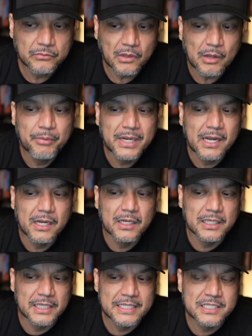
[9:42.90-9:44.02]
but
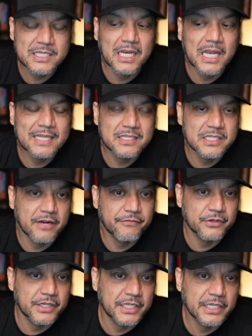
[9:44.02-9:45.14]
it's a lot
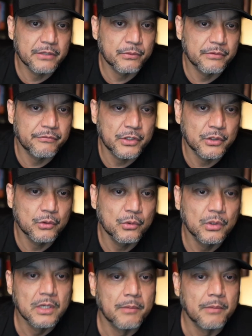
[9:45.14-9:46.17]
tougher to get a review